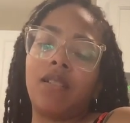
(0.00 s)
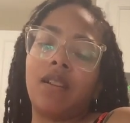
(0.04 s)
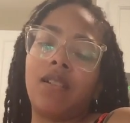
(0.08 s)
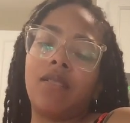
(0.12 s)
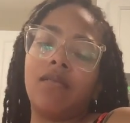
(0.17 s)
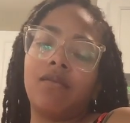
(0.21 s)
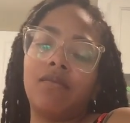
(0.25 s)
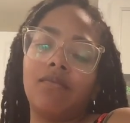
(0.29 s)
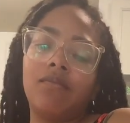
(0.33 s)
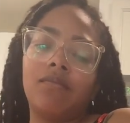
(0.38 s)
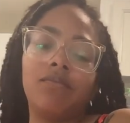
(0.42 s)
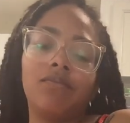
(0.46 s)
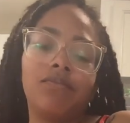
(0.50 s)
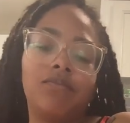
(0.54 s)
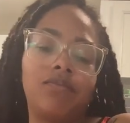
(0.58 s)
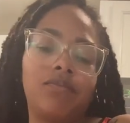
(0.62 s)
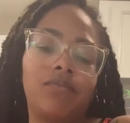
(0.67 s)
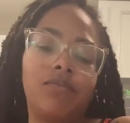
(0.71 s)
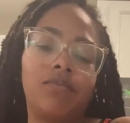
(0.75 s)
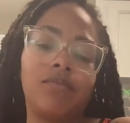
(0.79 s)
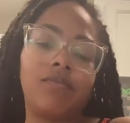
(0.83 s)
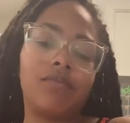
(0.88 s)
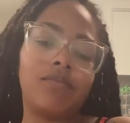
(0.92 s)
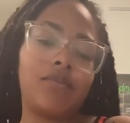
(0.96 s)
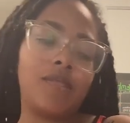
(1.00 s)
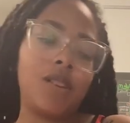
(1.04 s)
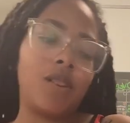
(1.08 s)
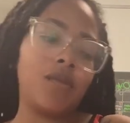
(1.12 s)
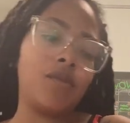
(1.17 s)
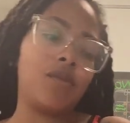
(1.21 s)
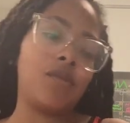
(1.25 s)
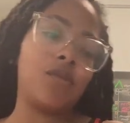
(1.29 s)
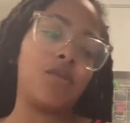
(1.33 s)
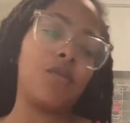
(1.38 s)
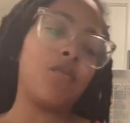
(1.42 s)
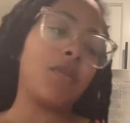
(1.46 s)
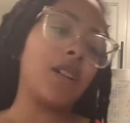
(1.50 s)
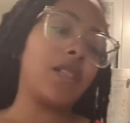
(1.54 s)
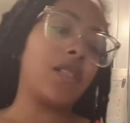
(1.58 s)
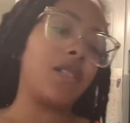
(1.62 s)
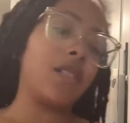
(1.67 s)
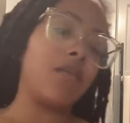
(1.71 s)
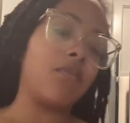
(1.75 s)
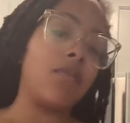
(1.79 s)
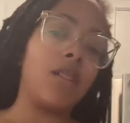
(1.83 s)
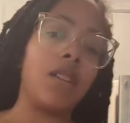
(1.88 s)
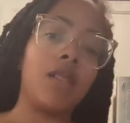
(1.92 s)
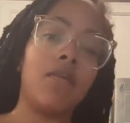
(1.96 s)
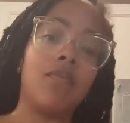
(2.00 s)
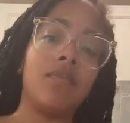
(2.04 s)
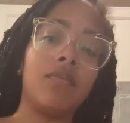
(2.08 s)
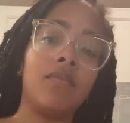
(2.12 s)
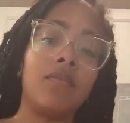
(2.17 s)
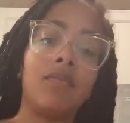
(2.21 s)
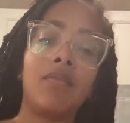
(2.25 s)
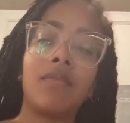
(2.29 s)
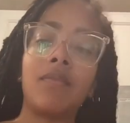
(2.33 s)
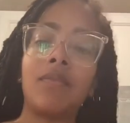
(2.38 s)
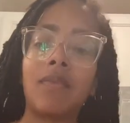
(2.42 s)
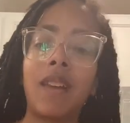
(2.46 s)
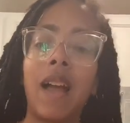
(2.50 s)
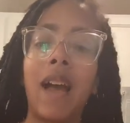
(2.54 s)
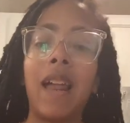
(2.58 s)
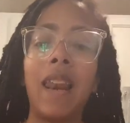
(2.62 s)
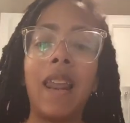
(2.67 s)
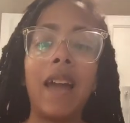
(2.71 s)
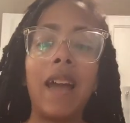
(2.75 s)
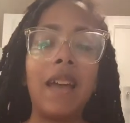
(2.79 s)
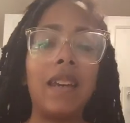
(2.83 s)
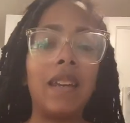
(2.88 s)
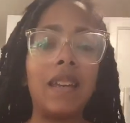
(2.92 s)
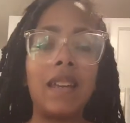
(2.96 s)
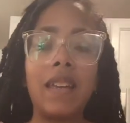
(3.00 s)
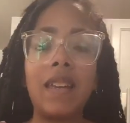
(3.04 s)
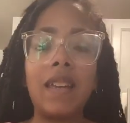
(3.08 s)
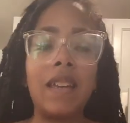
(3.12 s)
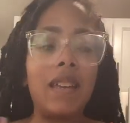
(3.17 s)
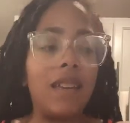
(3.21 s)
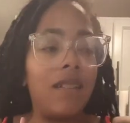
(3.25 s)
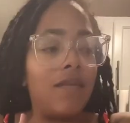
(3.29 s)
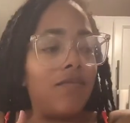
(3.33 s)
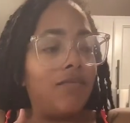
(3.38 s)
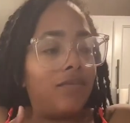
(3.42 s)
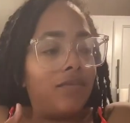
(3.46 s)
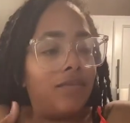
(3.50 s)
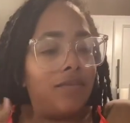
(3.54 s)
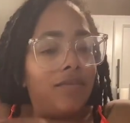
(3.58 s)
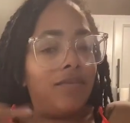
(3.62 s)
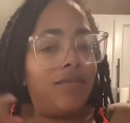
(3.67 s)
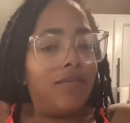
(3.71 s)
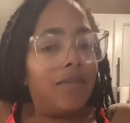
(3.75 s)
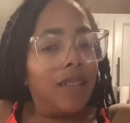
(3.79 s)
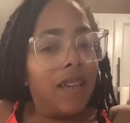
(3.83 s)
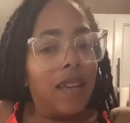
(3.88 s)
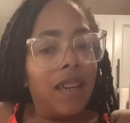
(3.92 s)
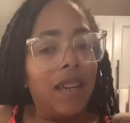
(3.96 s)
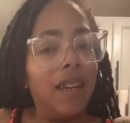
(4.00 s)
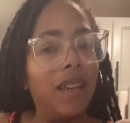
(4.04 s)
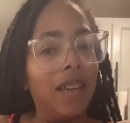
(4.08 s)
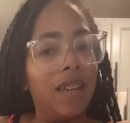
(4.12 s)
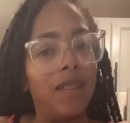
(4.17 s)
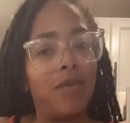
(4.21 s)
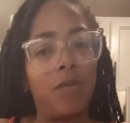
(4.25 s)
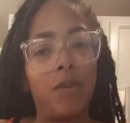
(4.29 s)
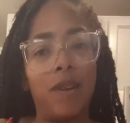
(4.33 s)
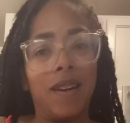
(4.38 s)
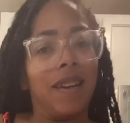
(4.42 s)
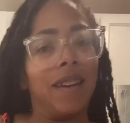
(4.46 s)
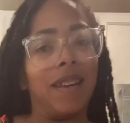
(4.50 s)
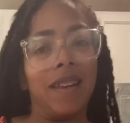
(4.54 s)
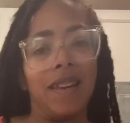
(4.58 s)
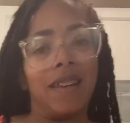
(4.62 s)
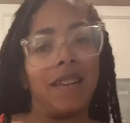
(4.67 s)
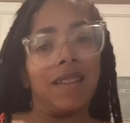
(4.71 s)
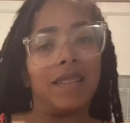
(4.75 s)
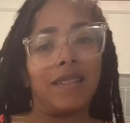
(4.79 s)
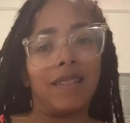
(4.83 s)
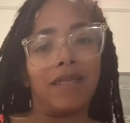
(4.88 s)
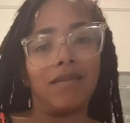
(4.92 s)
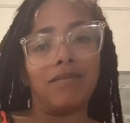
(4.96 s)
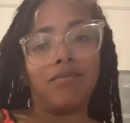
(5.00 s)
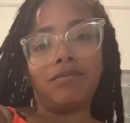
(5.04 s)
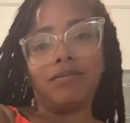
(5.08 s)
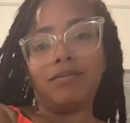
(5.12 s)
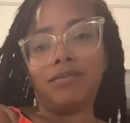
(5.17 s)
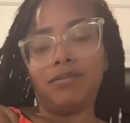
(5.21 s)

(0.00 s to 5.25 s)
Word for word: Don't don't do too much on me. I like to eat. It is what it is.